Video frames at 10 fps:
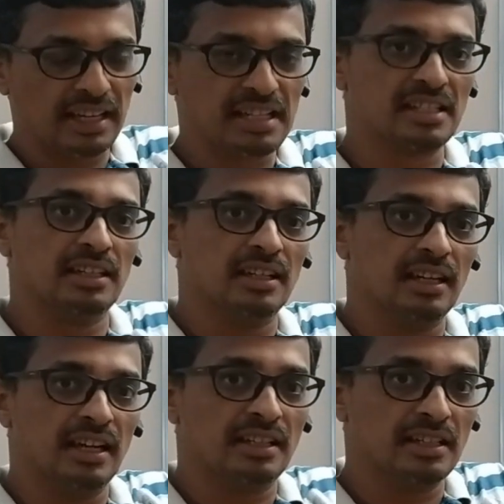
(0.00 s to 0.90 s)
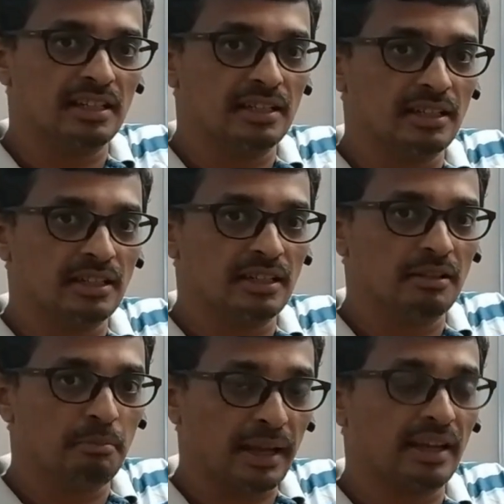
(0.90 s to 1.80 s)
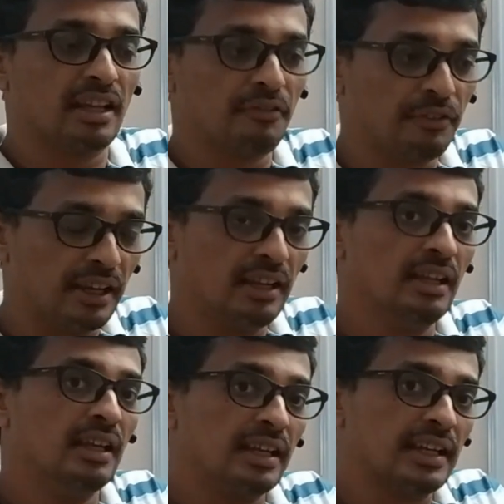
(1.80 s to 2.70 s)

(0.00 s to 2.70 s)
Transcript: gets and the magnetic field